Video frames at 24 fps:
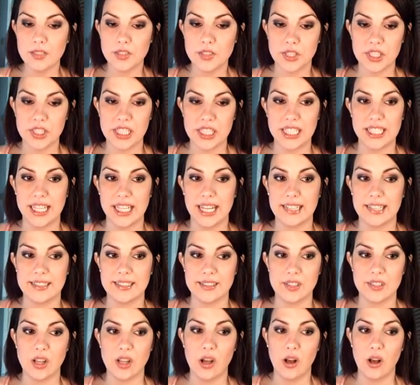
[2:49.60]
just a
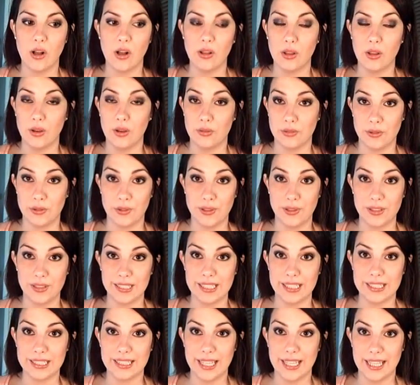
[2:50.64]
nice all over the
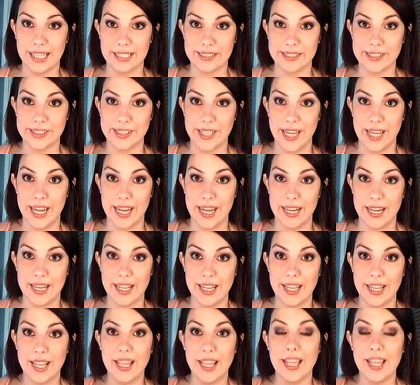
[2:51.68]
lid kind of shade.
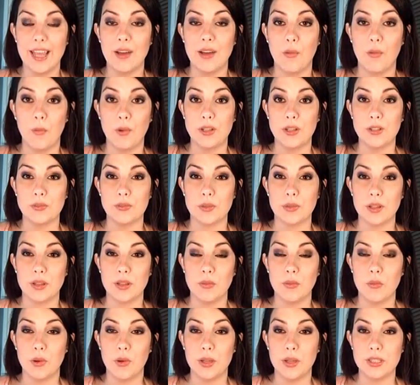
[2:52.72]
When you
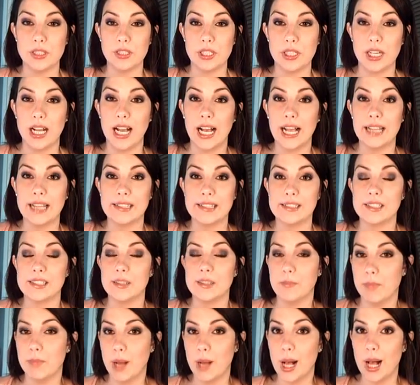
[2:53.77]
really want your eyes
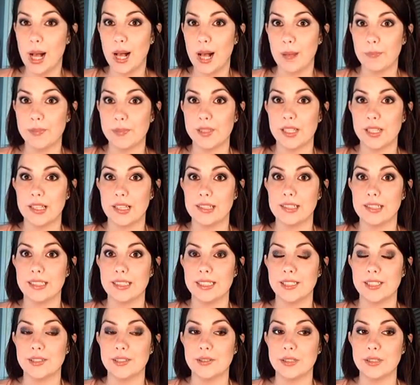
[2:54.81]
to pop,
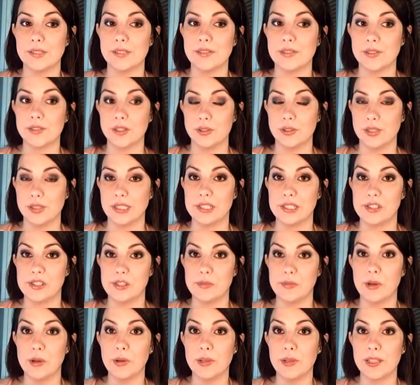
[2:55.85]
even if you're doing
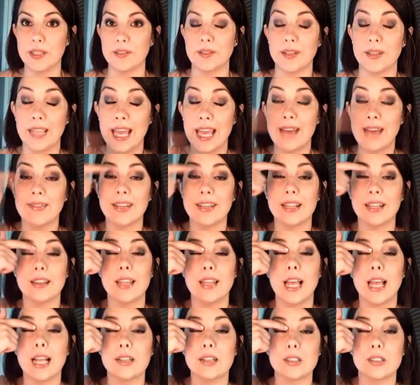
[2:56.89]
a smoky look, having a
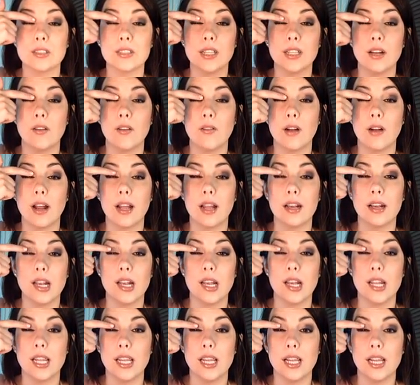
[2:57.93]
lighter shade right
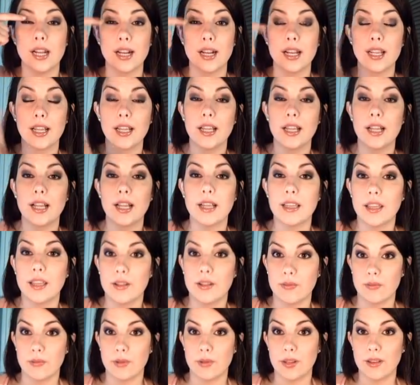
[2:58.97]
in here
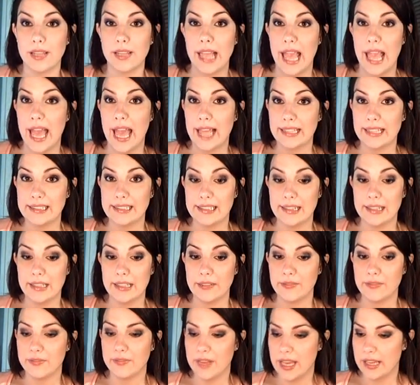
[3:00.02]
can really add to
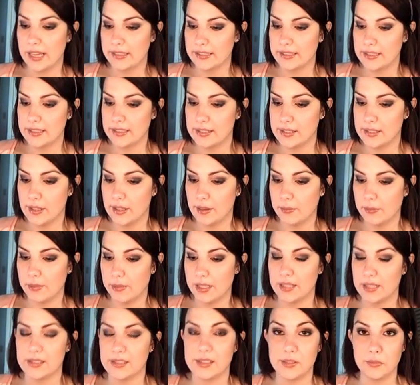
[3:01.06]
the effect. So,
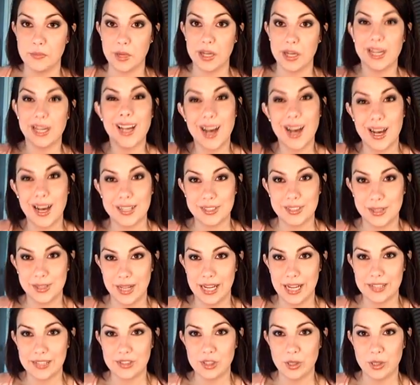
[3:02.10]
because you want
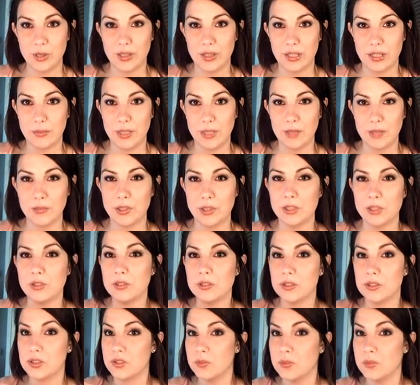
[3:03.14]
contrast, you know what I mean? When you do a